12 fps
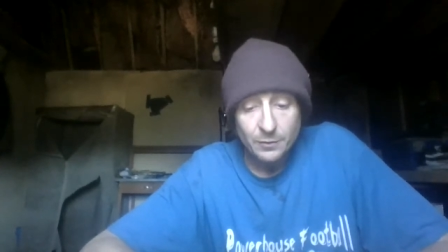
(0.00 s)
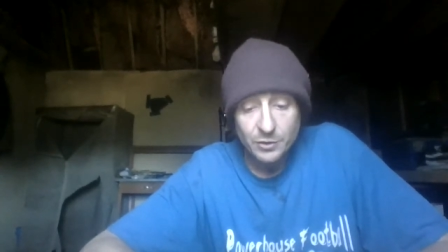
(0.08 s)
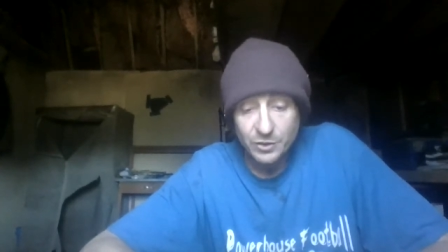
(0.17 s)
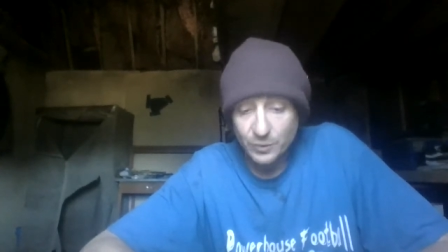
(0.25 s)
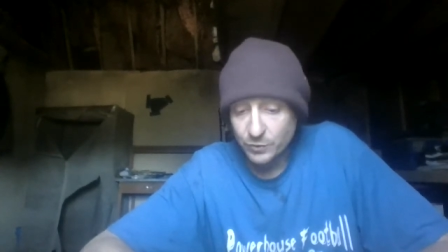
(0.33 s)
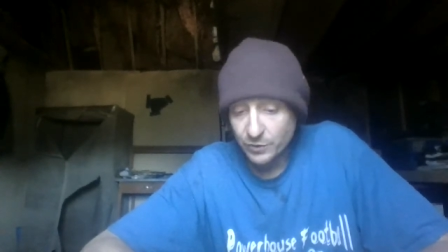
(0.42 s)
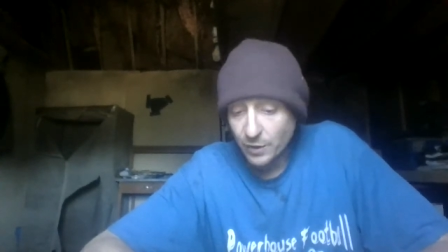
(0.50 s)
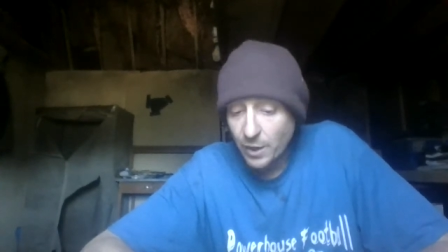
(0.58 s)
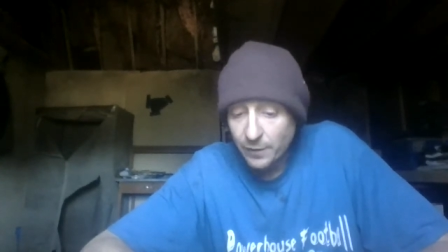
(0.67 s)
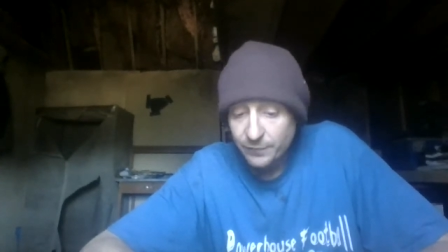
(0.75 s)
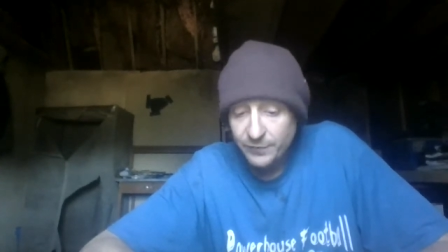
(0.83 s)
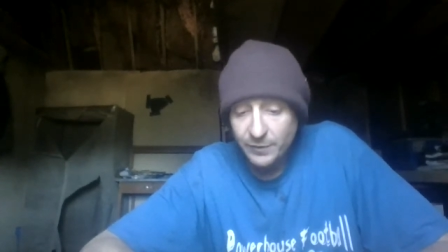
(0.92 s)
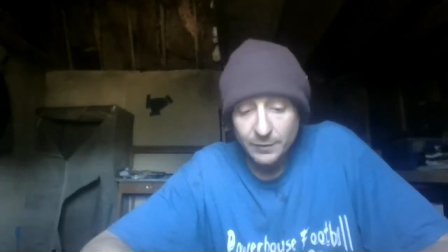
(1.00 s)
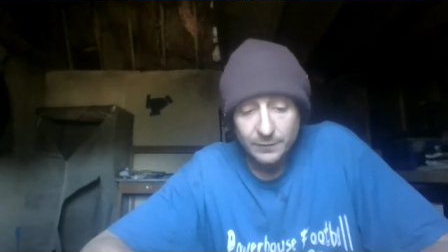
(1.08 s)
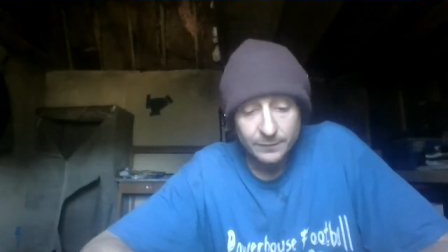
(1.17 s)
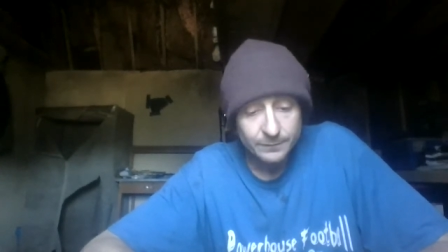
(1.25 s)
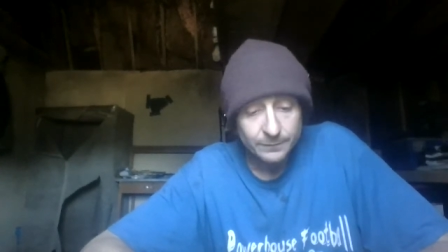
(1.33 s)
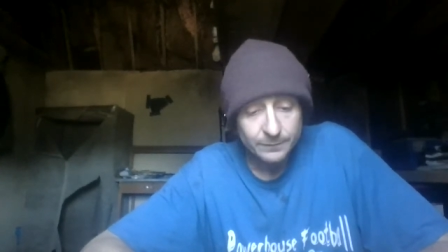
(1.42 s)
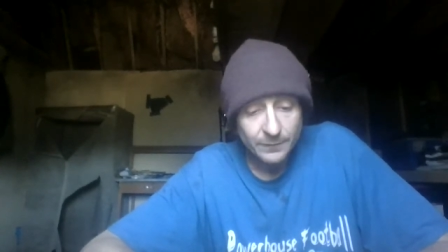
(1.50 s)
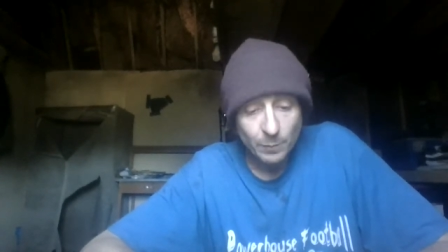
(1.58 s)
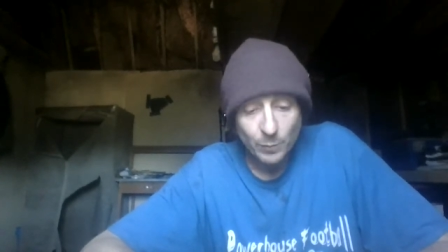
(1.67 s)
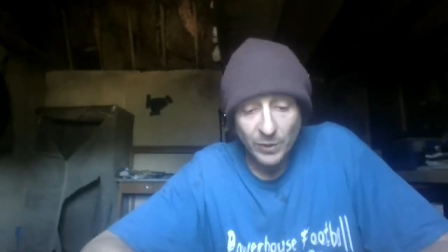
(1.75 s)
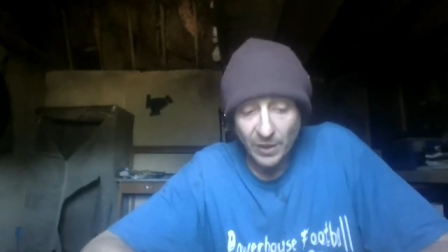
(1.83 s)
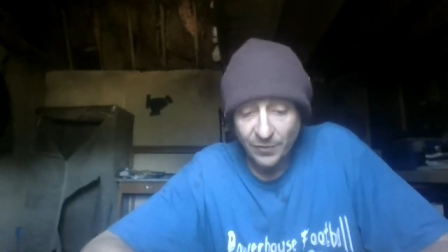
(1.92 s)
She was loved,
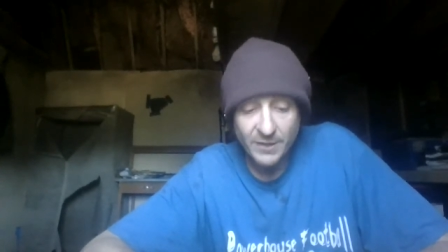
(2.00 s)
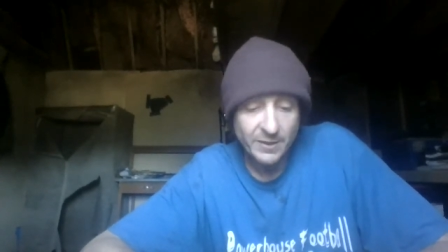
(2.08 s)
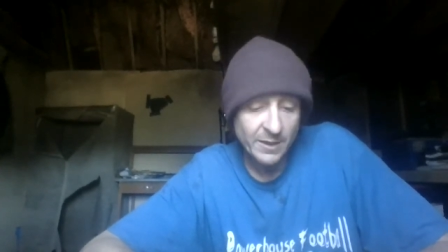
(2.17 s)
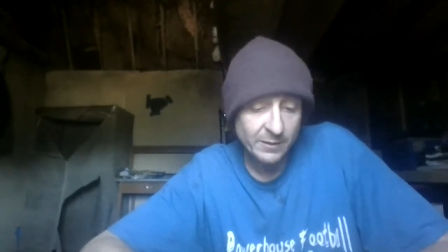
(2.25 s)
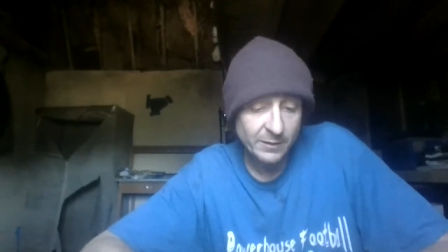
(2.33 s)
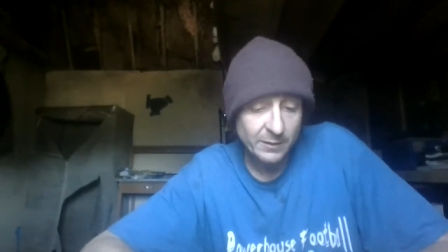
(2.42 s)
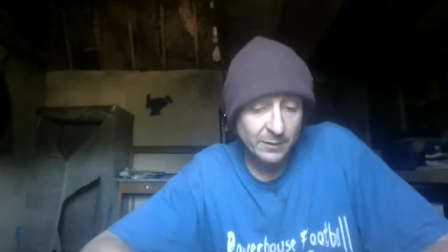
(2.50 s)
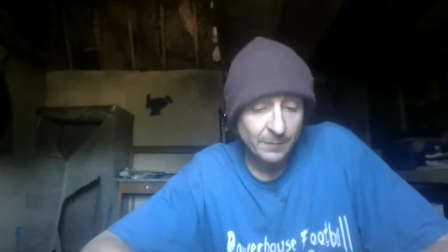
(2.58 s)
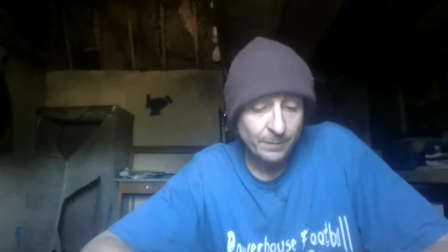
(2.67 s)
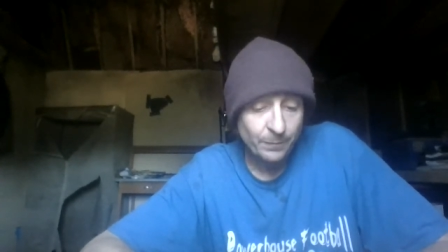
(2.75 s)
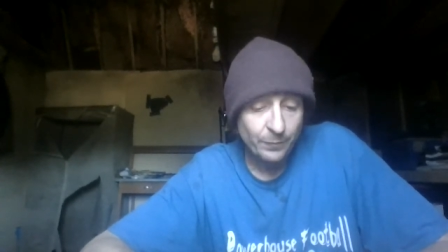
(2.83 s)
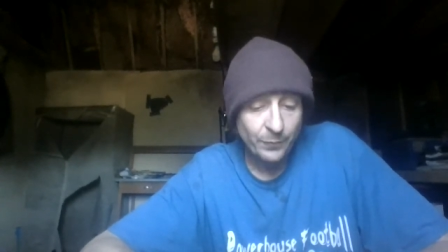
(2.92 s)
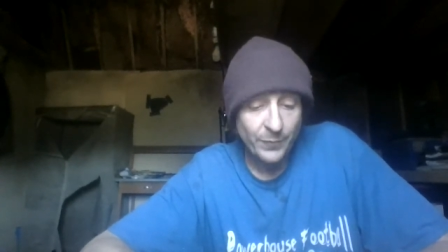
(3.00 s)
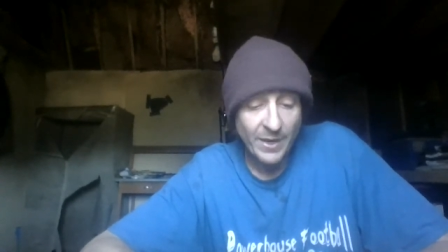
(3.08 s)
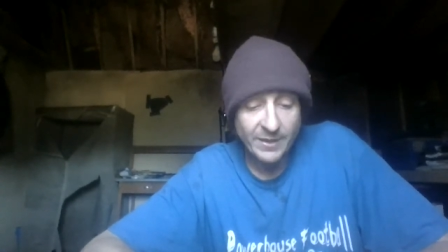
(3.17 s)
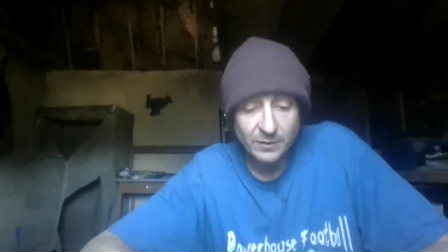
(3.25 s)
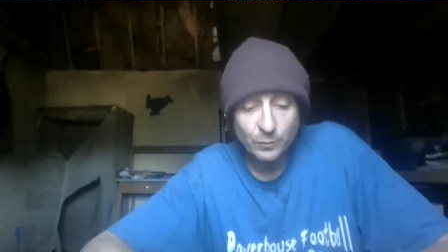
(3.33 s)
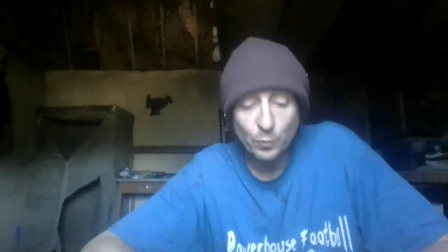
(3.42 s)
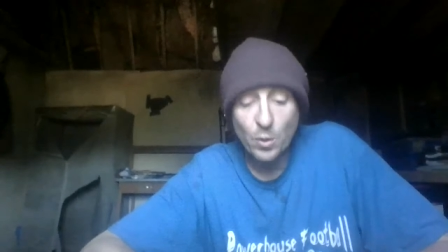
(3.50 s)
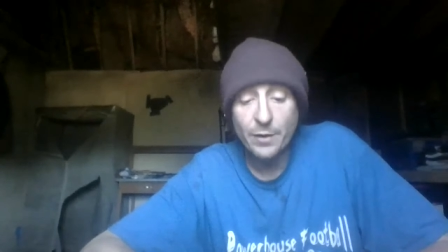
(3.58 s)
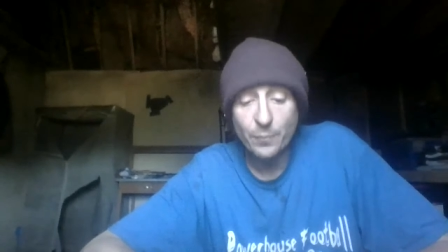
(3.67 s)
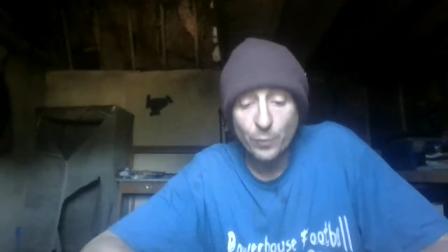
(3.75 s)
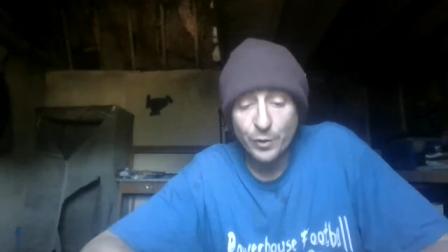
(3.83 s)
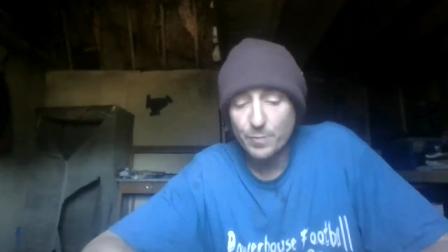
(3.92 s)
but I think that's that's
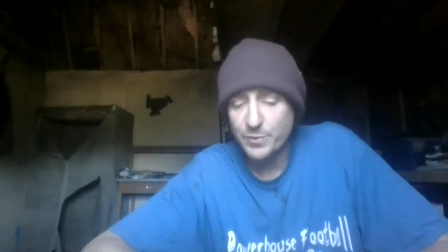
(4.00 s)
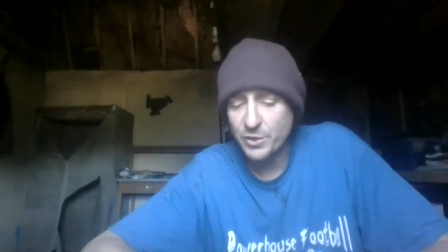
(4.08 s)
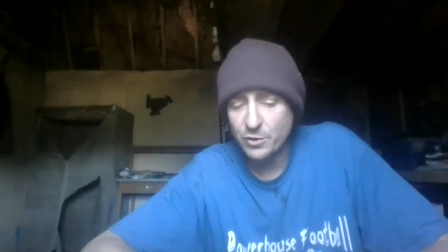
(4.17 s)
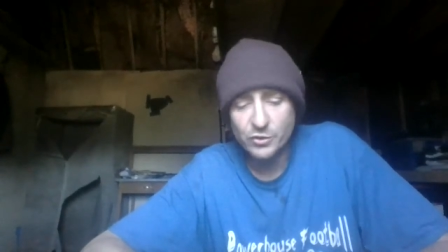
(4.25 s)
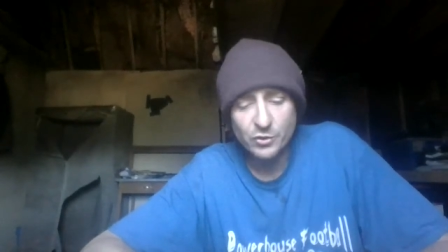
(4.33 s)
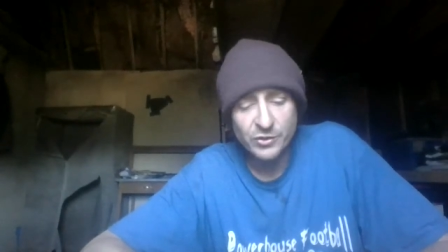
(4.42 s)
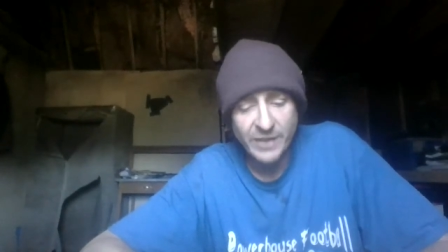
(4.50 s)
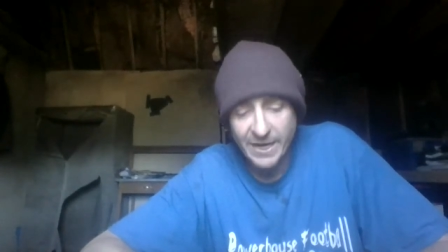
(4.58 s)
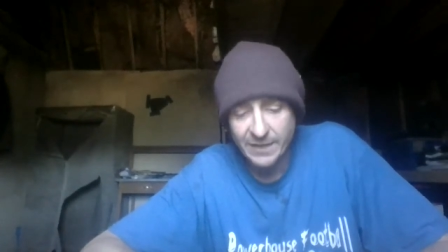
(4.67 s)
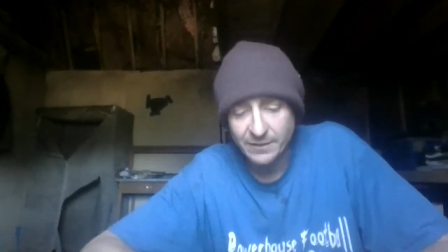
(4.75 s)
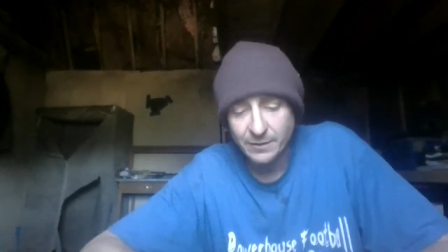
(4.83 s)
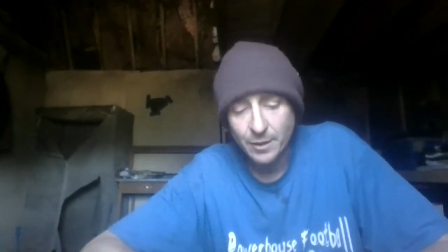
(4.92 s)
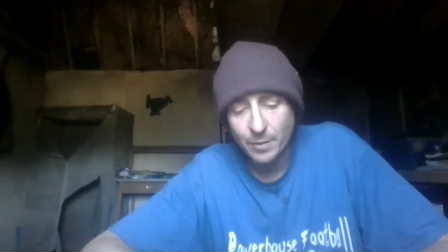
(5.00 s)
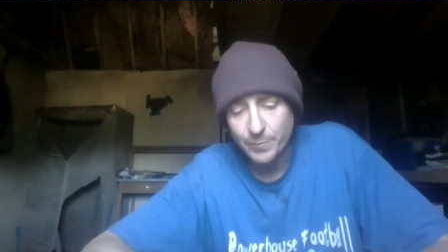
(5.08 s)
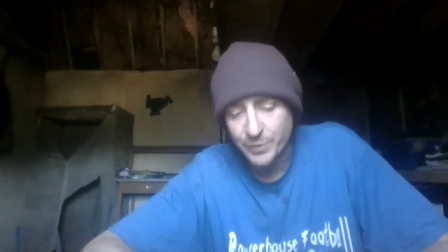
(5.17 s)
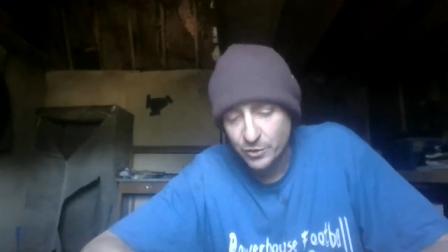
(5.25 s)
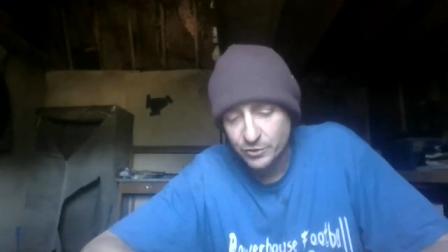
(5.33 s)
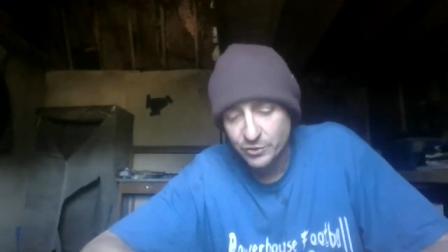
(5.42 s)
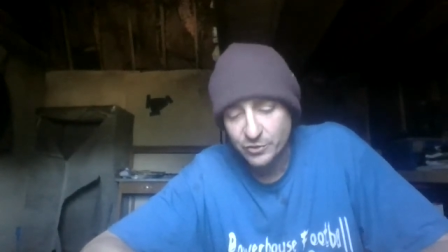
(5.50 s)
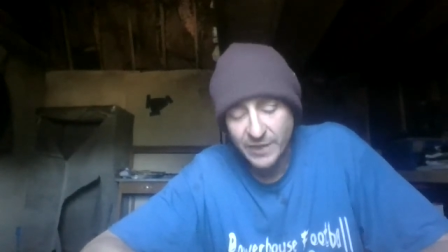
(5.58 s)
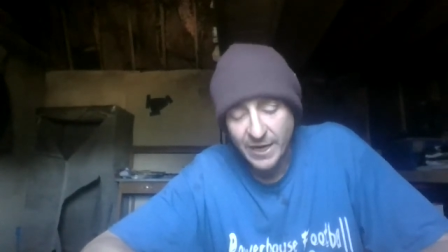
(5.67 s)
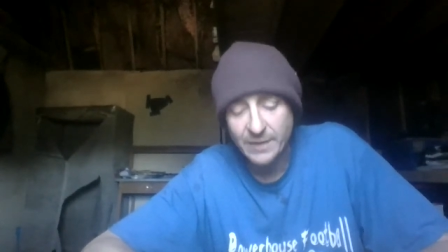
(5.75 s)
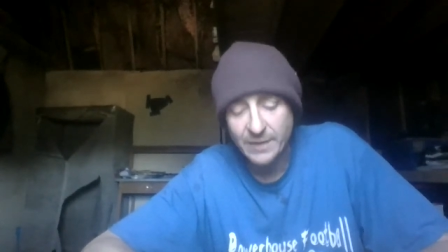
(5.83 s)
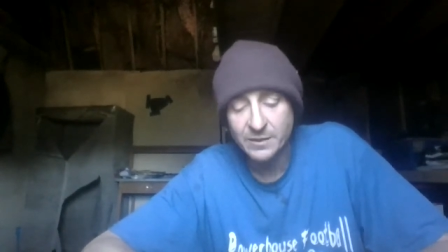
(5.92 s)
what what abusers hate.
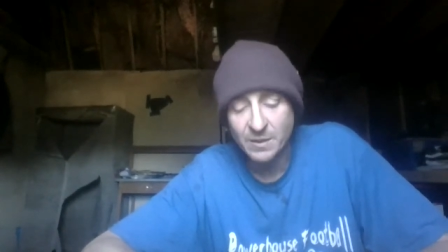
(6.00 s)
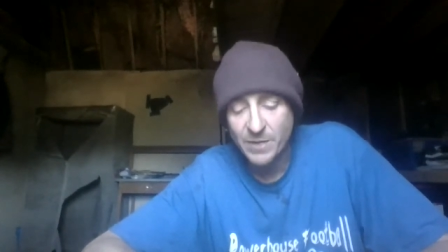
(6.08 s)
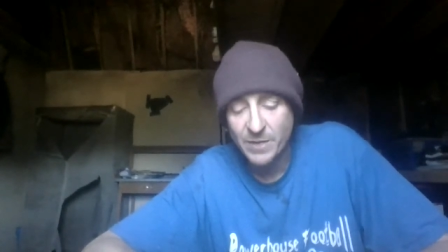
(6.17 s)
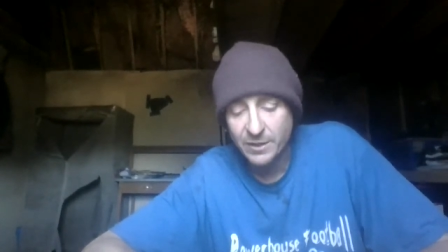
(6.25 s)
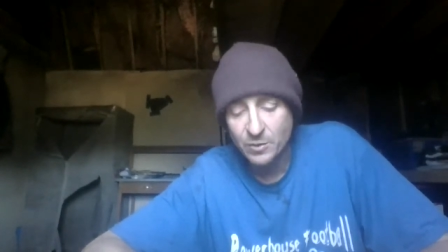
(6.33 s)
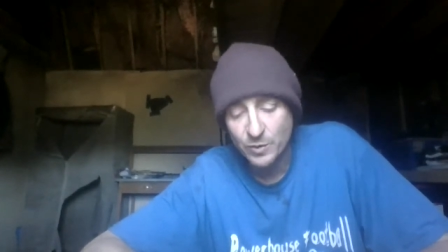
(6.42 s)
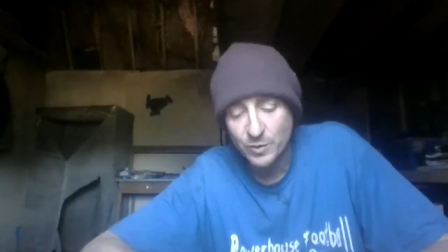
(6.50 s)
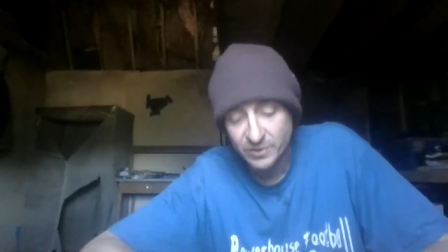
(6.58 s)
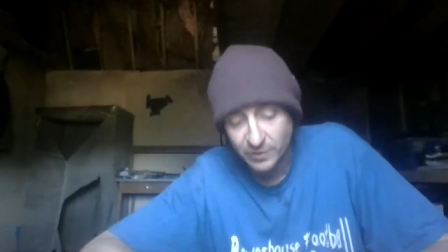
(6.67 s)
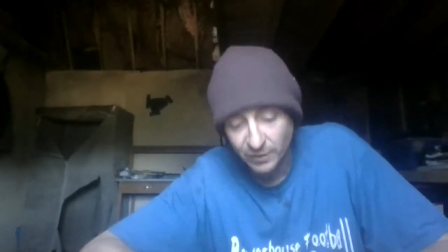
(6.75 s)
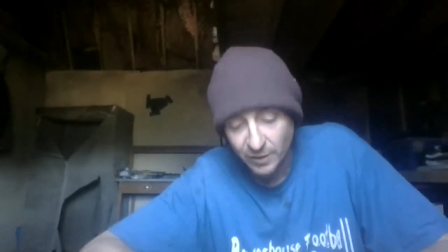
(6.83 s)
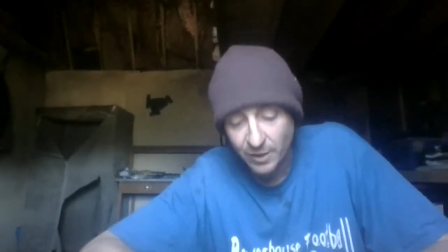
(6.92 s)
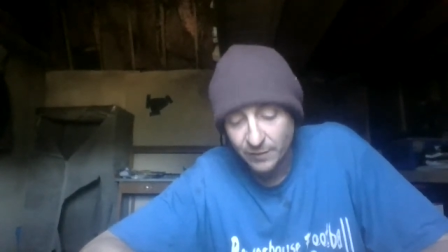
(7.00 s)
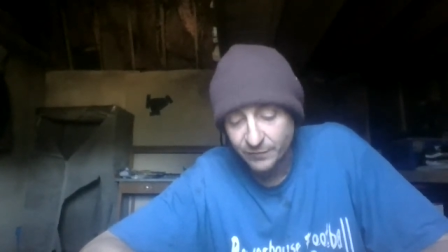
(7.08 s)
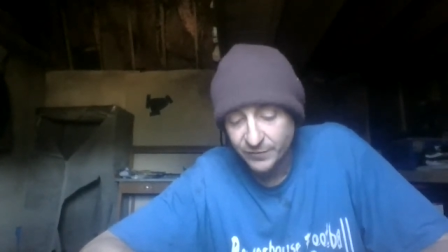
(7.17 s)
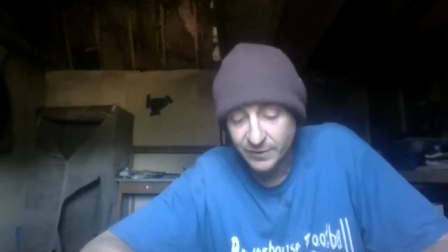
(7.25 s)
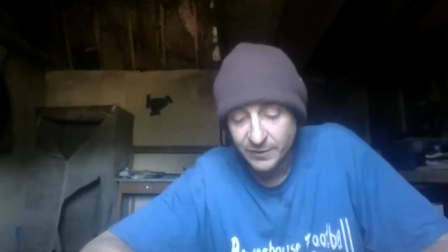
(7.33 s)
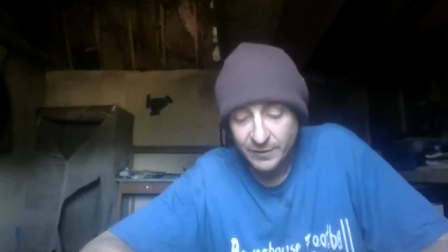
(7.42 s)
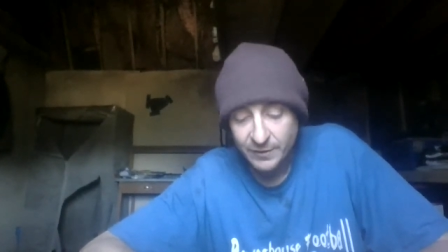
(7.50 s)
Abusers hate somebody who is loved.